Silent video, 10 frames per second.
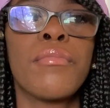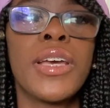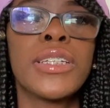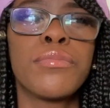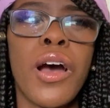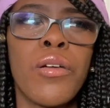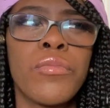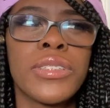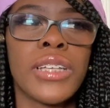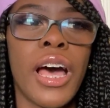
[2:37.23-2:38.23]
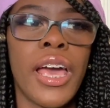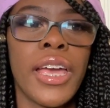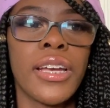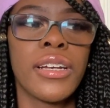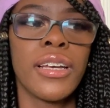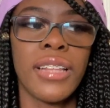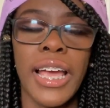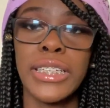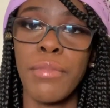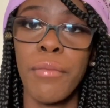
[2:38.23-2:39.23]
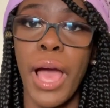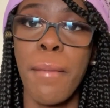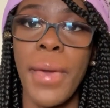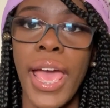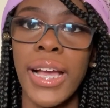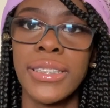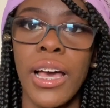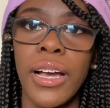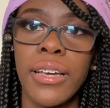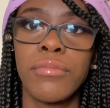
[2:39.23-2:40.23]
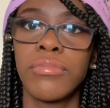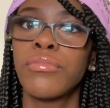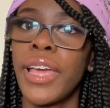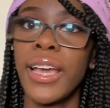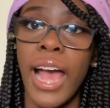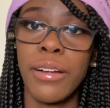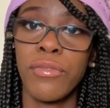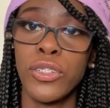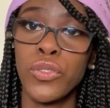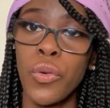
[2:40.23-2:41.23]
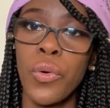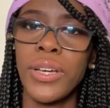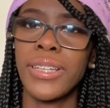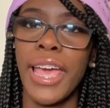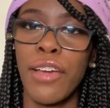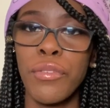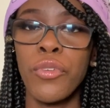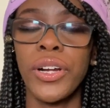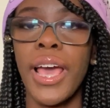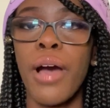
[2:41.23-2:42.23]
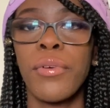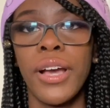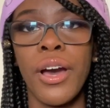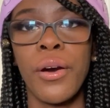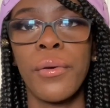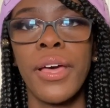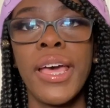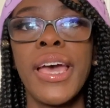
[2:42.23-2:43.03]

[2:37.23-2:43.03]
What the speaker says: his mom was like his mom got mad because I went and got him for school, because like every morning I would go